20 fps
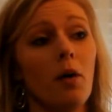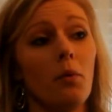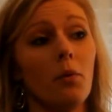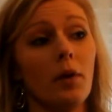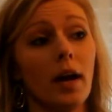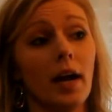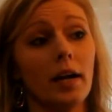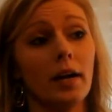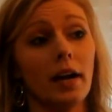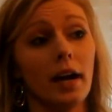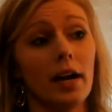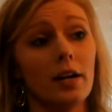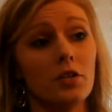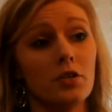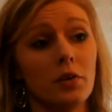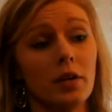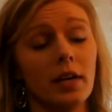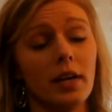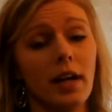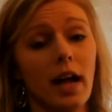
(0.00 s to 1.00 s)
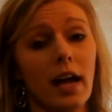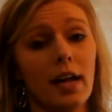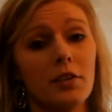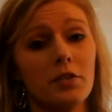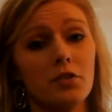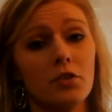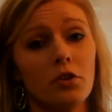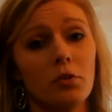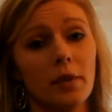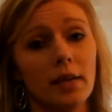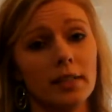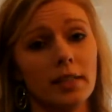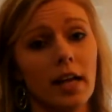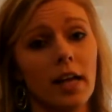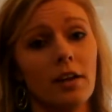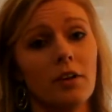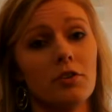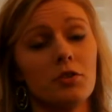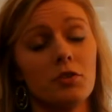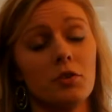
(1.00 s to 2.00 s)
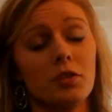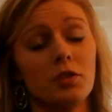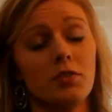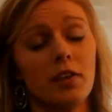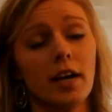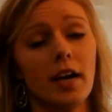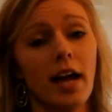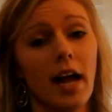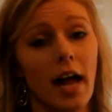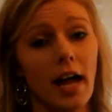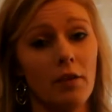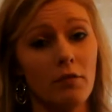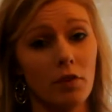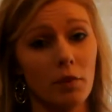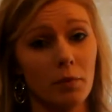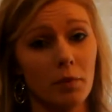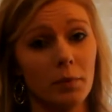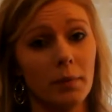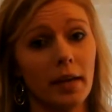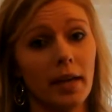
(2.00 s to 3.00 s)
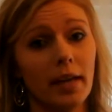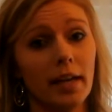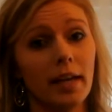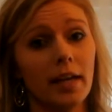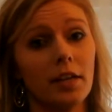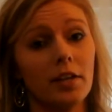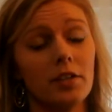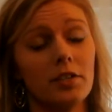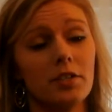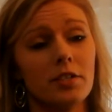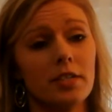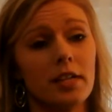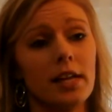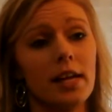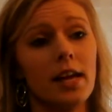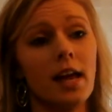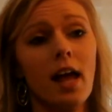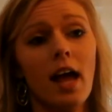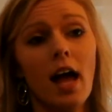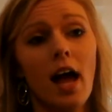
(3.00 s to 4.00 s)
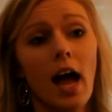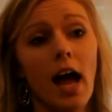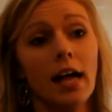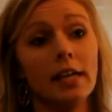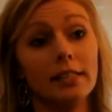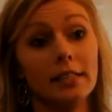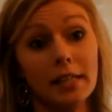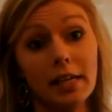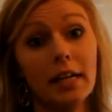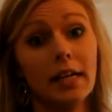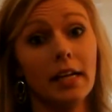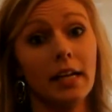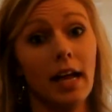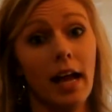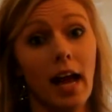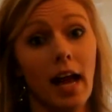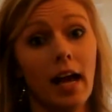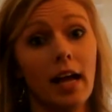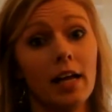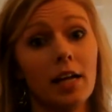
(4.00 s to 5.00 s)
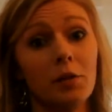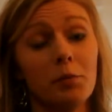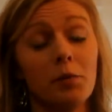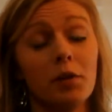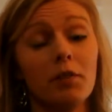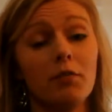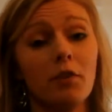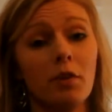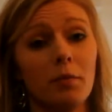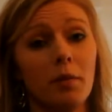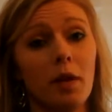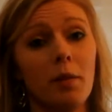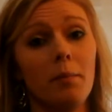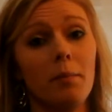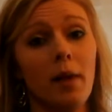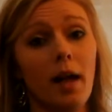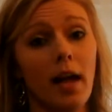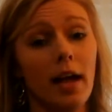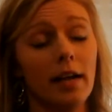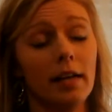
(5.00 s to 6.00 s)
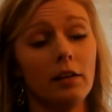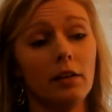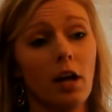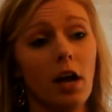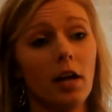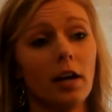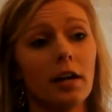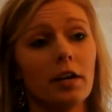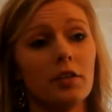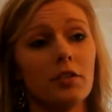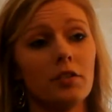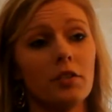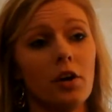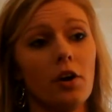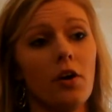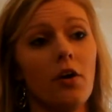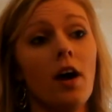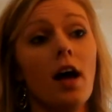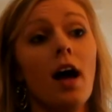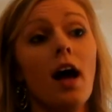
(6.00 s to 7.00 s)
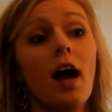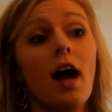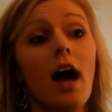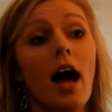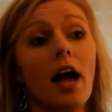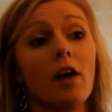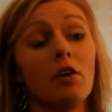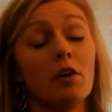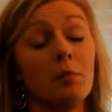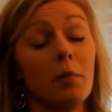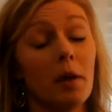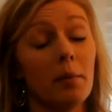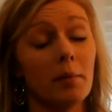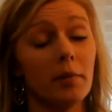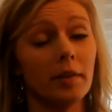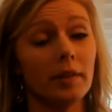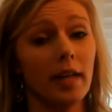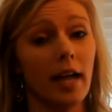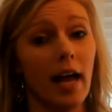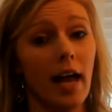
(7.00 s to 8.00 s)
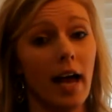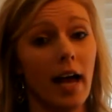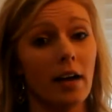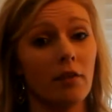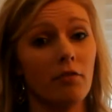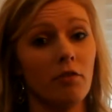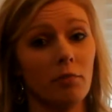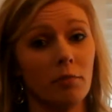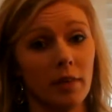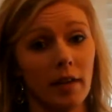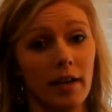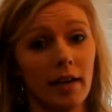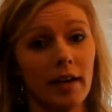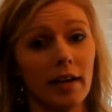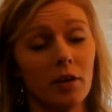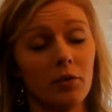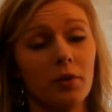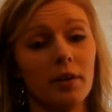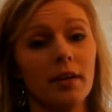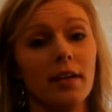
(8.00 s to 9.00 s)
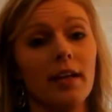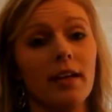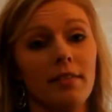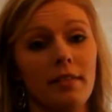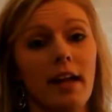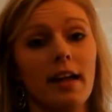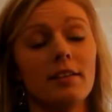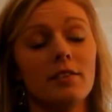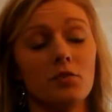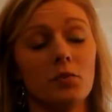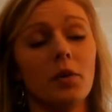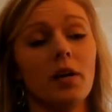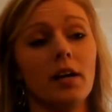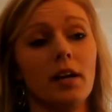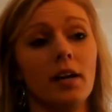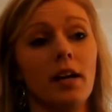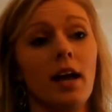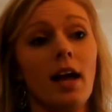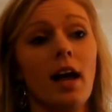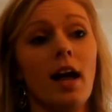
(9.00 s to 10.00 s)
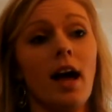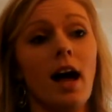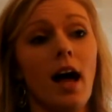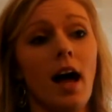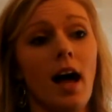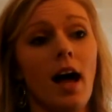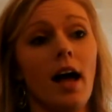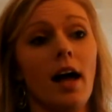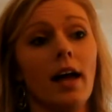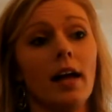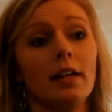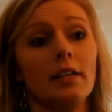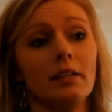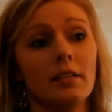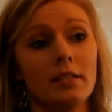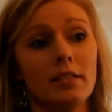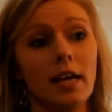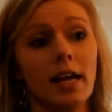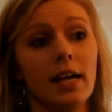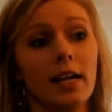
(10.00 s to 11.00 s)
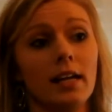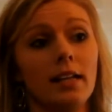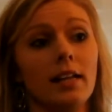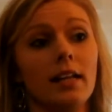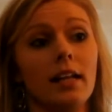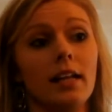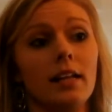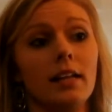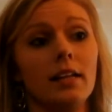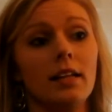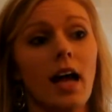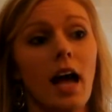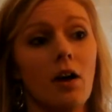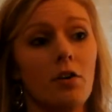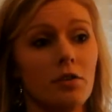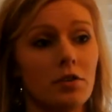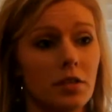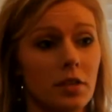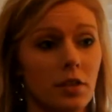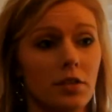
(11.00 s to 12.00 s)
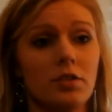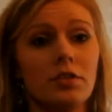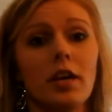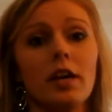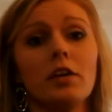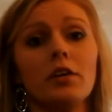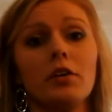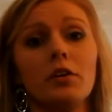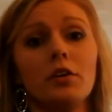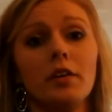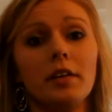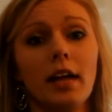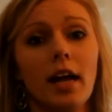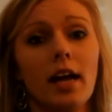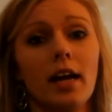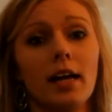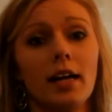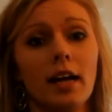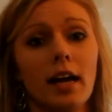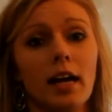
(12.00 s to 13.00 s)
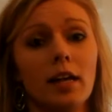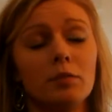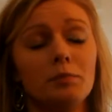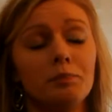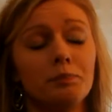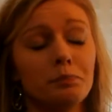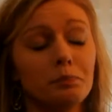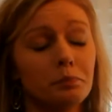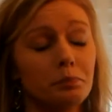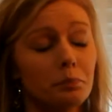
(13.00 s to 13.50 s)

when I graduated high school, my tolerance was very high from the painkillers that I didn't get high anymore from them any longer. So I remembered that high from the heroin, and that's when I decided that I was going to start doing that again.